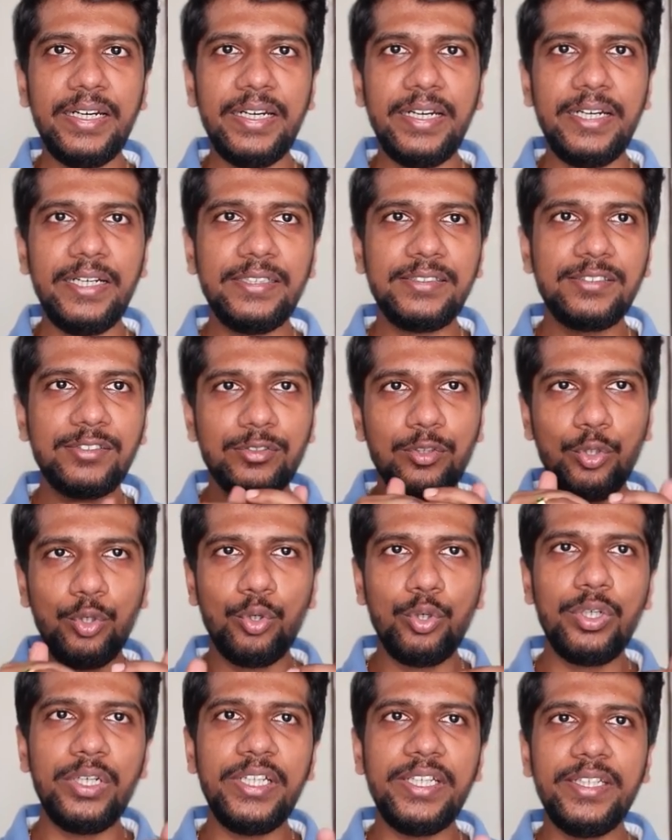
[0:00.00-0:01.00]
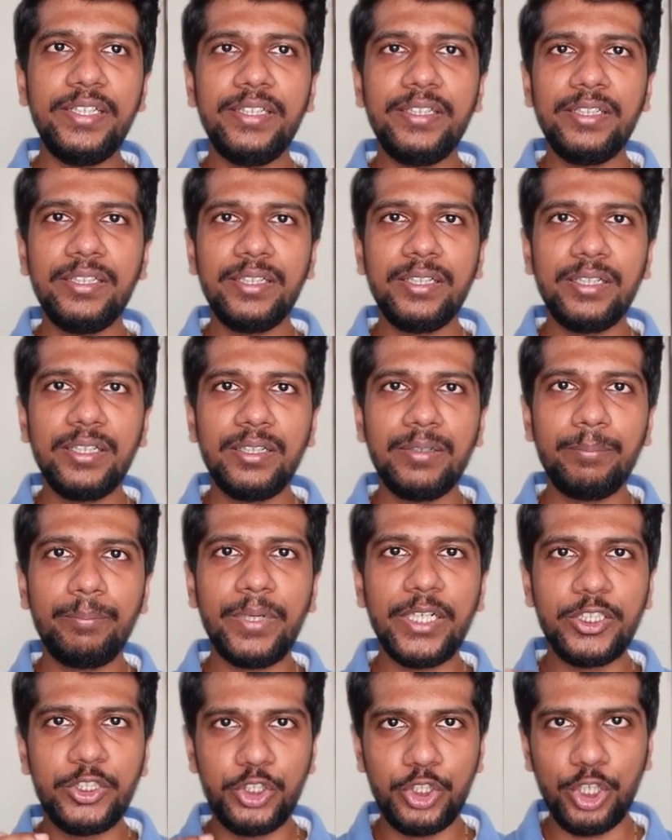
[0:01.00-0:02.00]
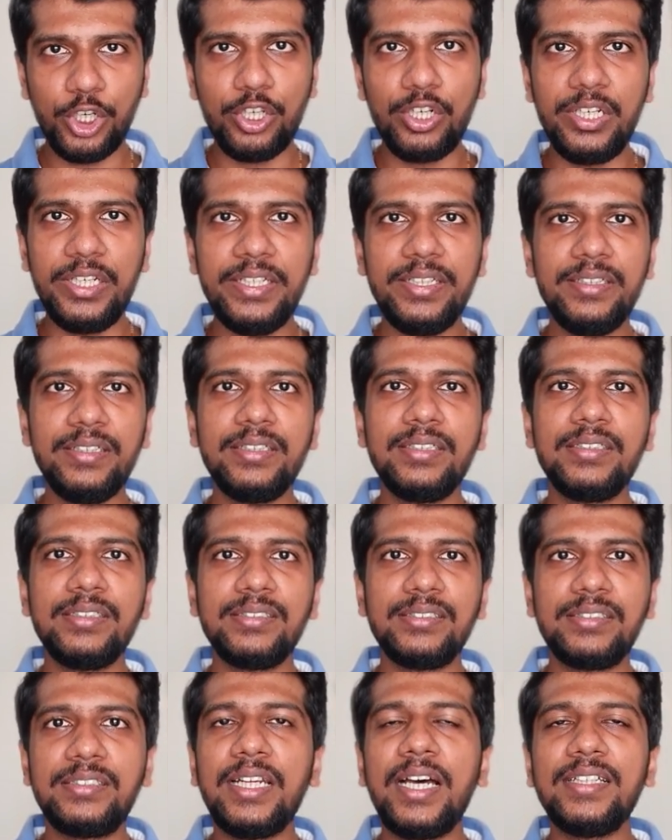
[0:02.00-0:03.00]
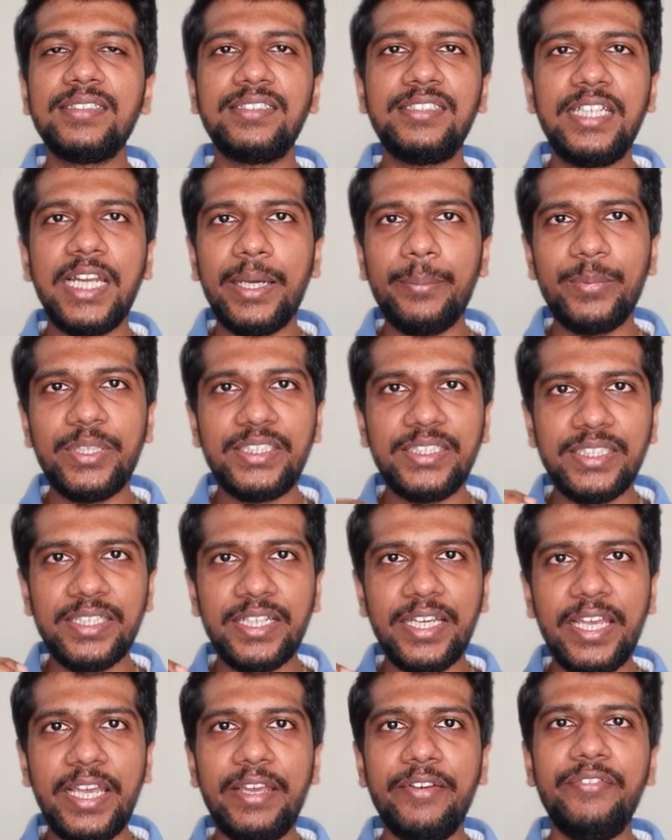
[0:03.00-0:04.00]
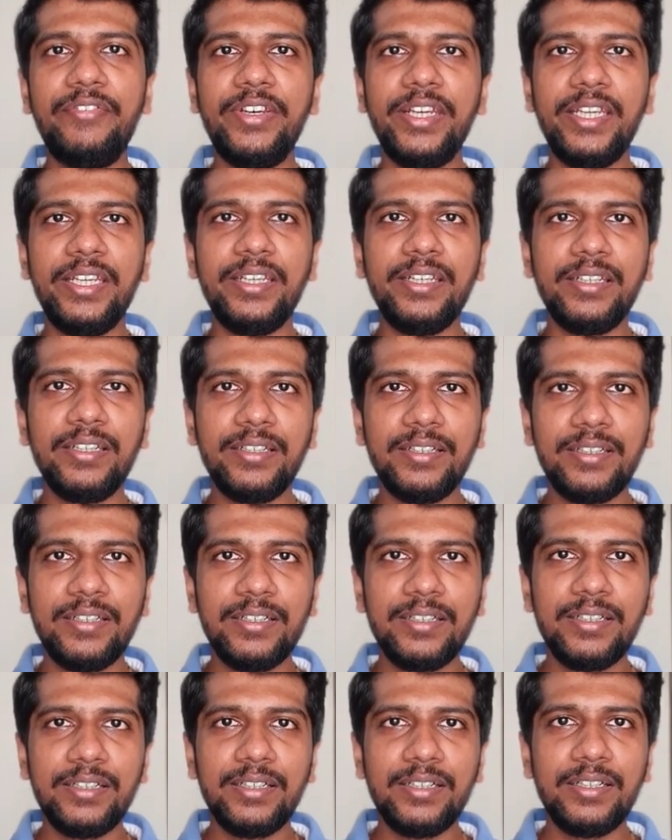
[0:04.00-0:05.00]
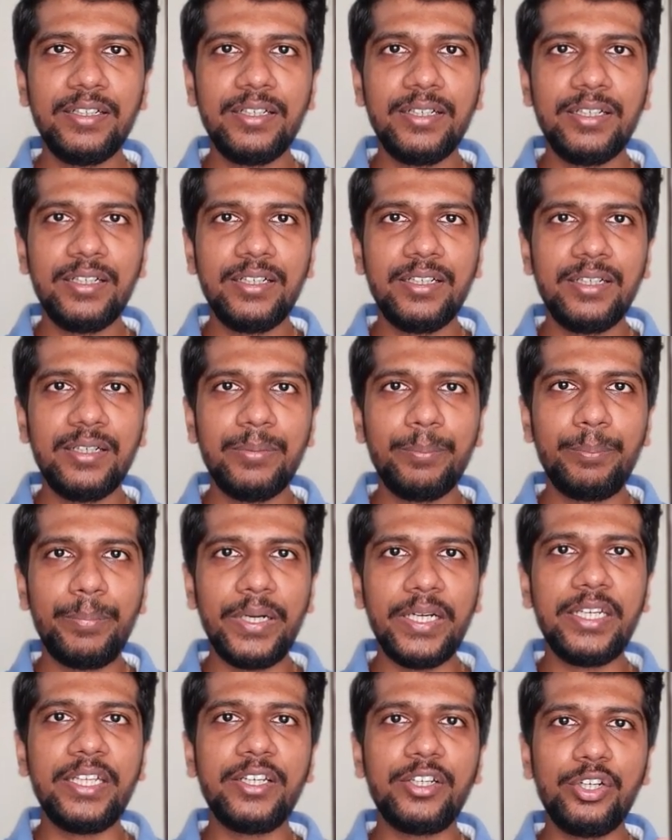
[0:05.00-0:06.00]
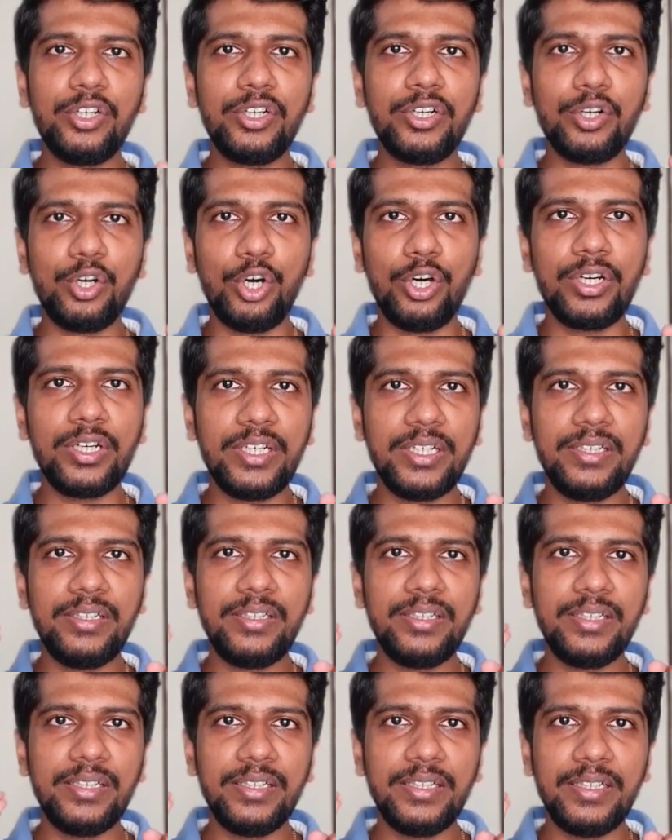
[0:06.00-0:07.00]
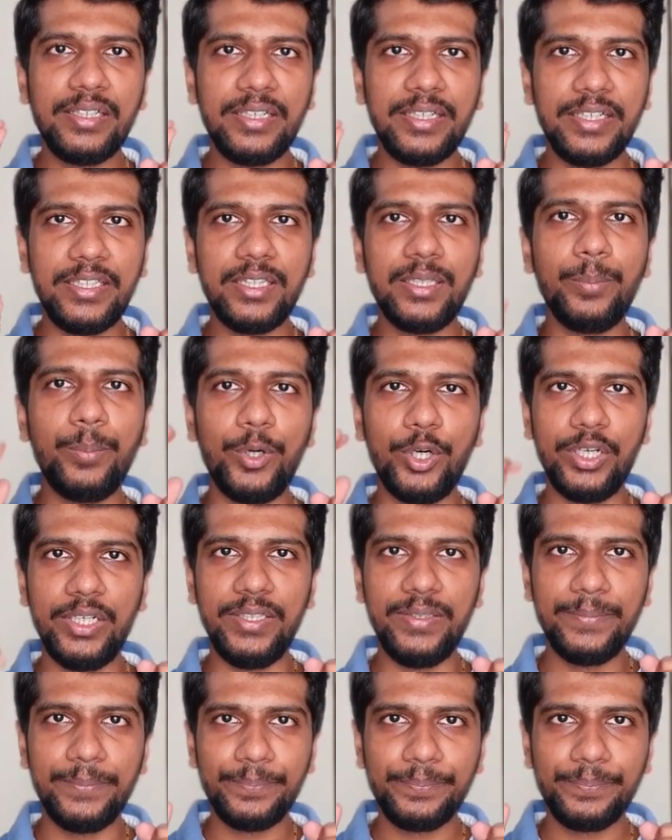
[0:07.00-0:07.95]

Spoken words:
it slowly but surely starts damaging every particular organ in the body.